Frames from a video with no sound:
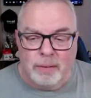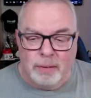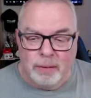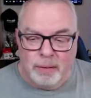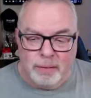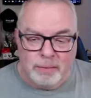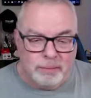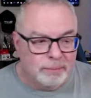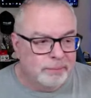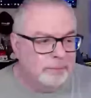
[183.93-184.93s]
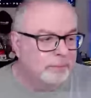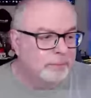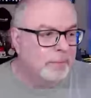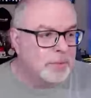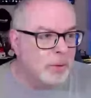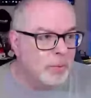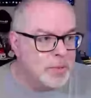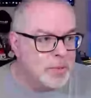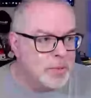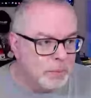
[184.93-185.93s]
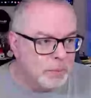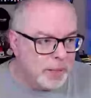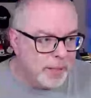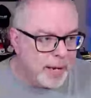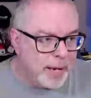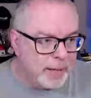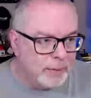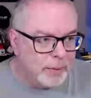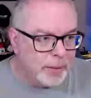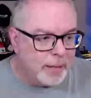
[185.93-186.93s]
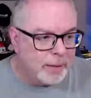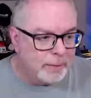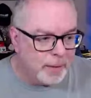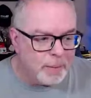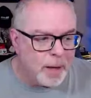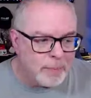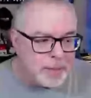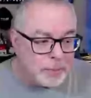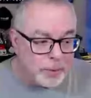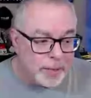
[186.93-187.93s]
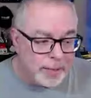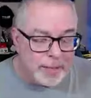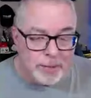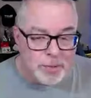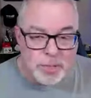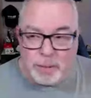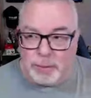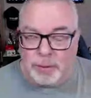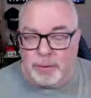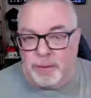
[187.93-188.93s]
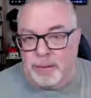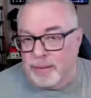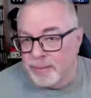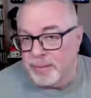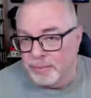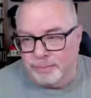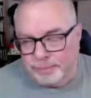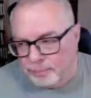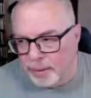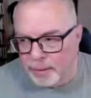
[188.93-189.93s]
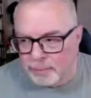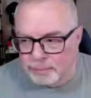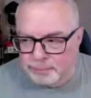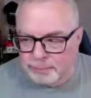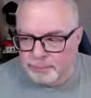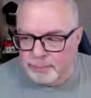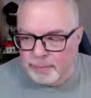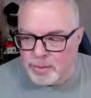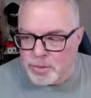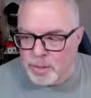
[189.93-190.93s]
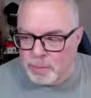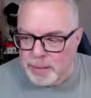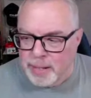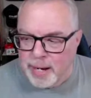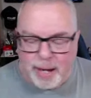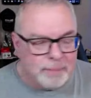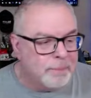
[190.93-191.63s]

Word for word: You know, there's always going to be that we got to, I mean, we're getting into summer. So, you know, there's going to be that.